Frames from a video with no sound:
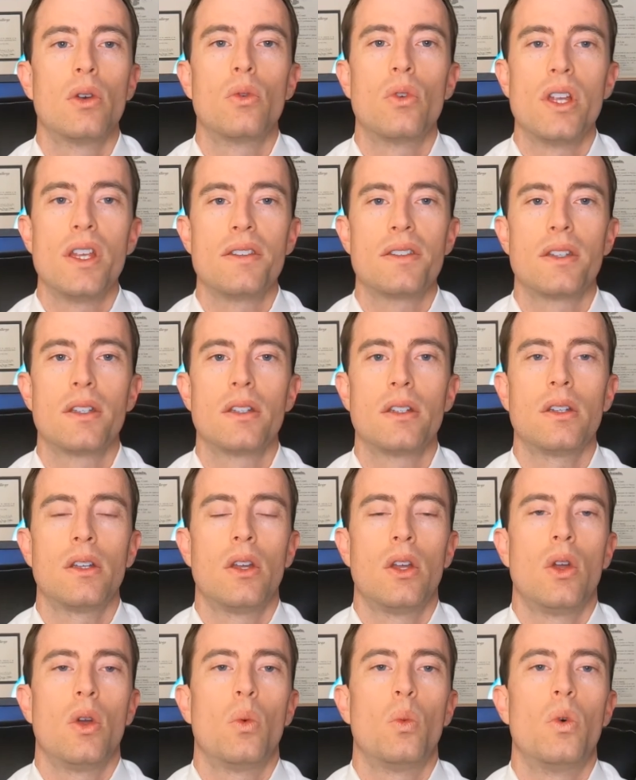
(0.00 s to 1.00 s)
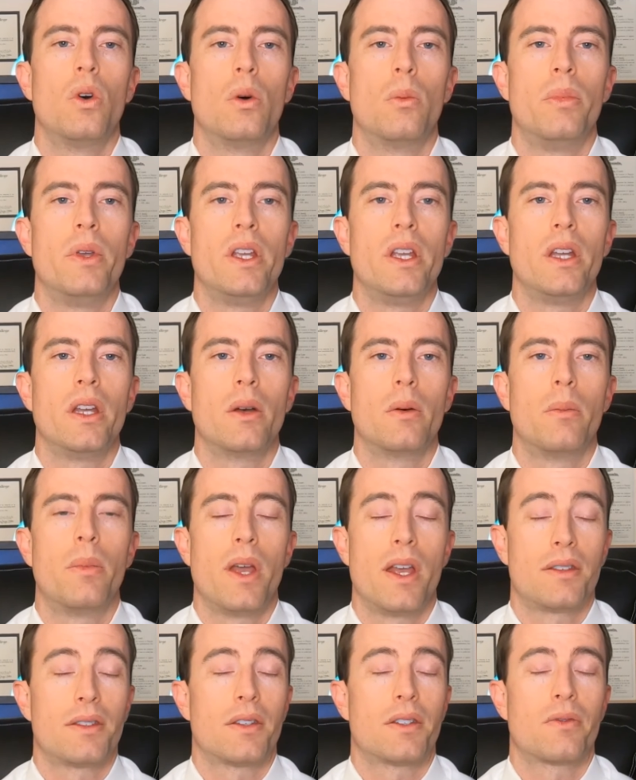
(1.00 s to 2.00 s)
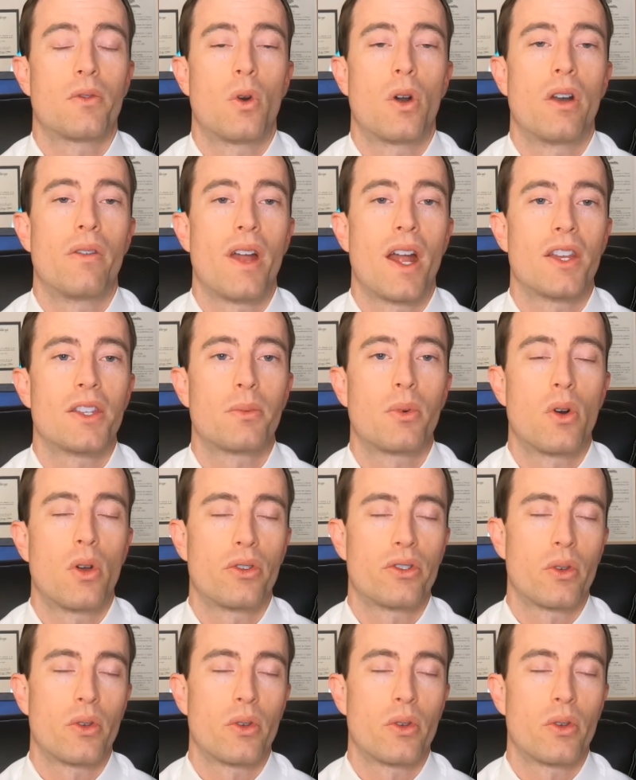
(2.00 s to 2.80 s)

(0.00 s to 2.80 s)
reason will be a basis for advanced parole.